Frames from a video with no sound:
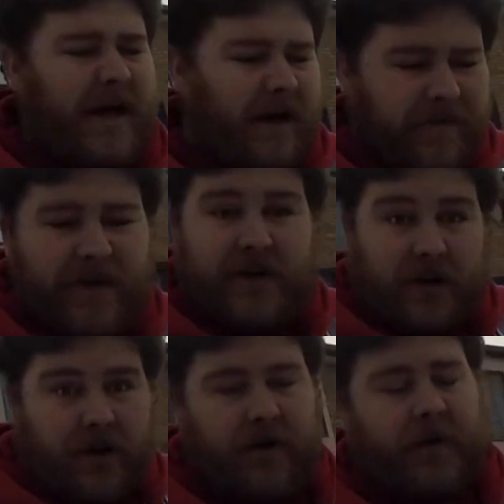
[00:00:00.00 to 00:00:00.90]
Carrie
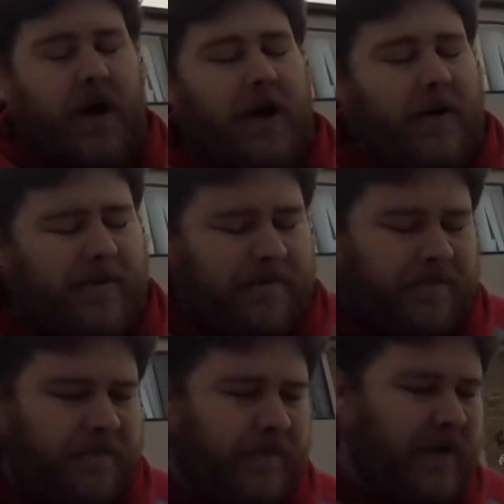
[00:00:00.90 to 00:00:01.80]
Fisher,
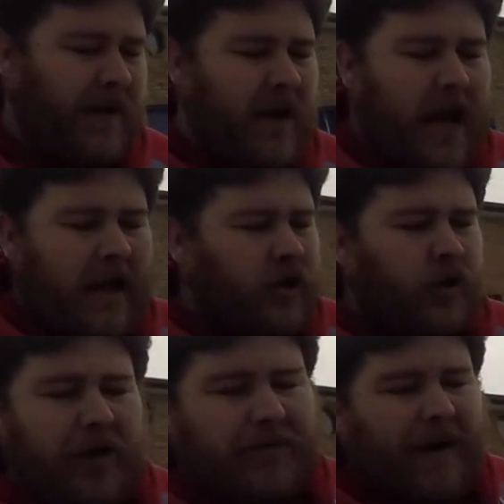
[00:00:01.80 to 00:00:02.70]

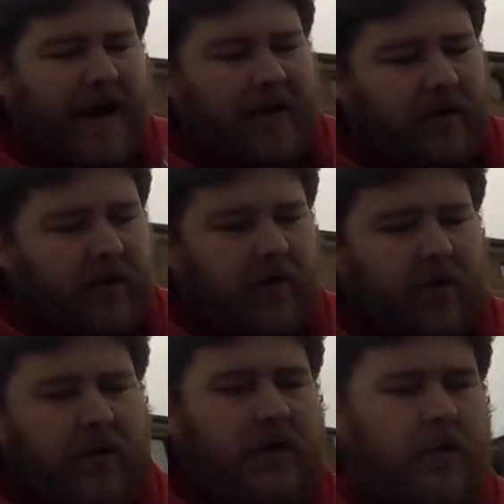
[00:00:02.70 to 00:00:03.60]
George Michael,
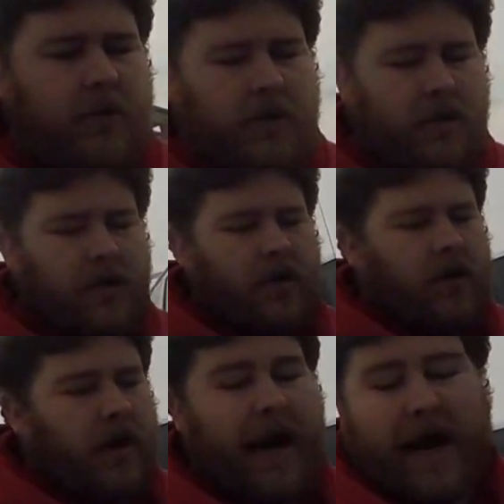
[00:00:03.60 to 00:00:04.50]

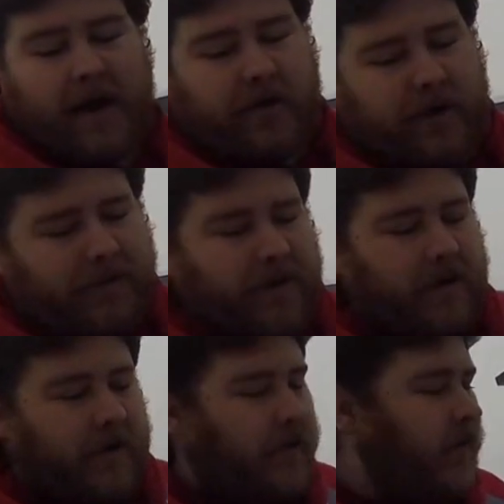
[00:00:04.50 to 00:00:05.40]
Alan
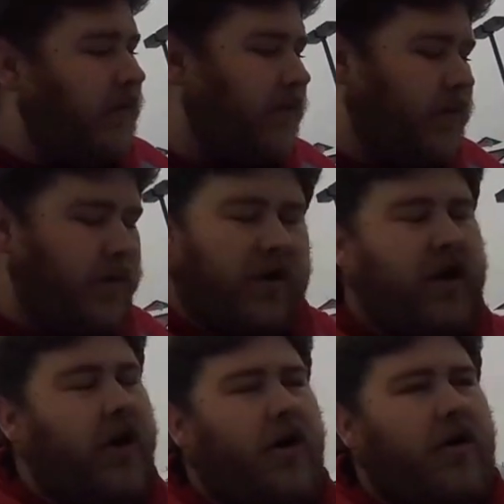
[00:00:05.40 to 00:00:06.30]
Rickman,
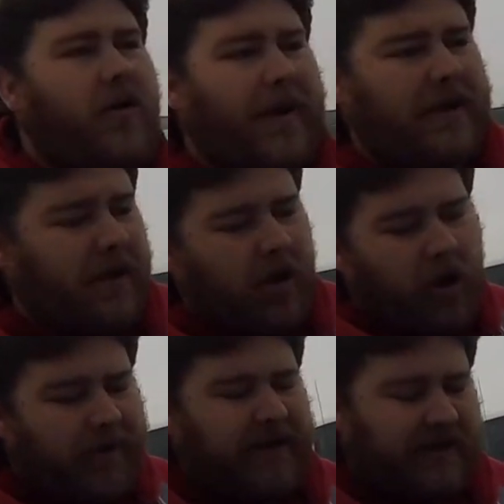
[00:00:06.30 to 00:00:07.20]
you know, a whole bunch
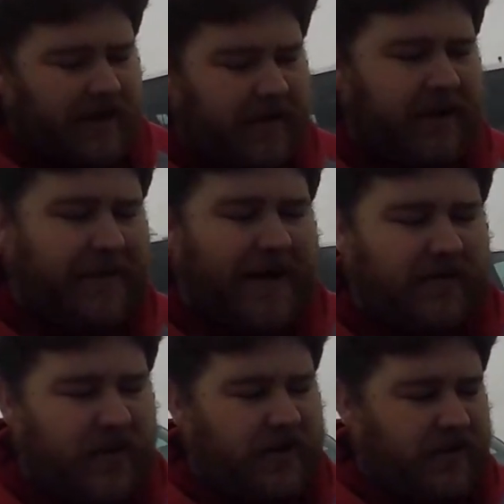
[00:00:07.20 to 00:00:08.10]
of celebrities
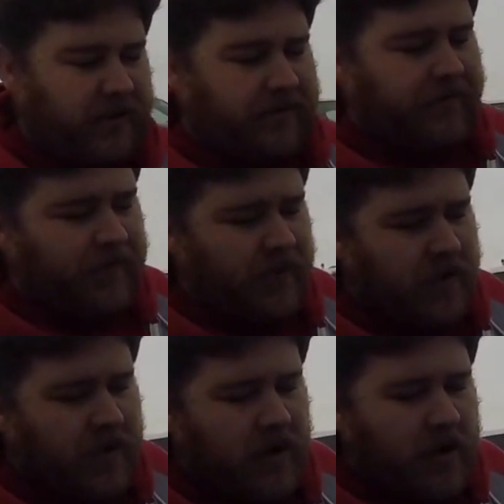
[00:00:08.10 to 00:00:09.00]
passed away this year.
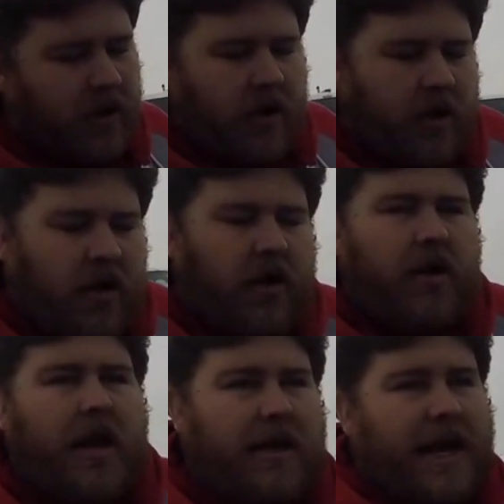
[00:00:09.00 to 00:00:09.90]

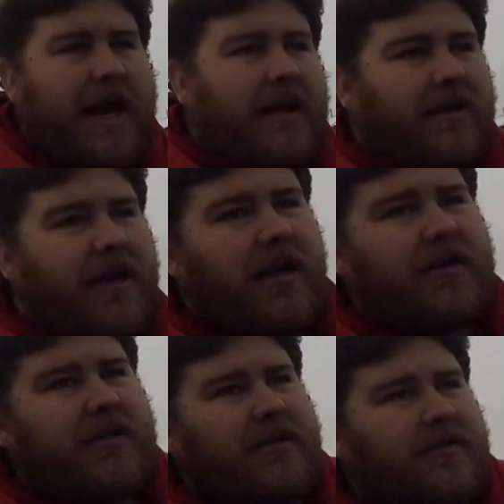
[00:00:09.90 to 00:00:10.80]
And yeah, it
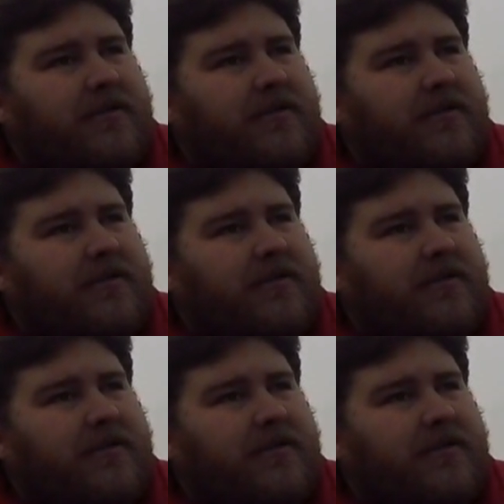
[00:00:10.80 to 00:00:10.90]
sucks.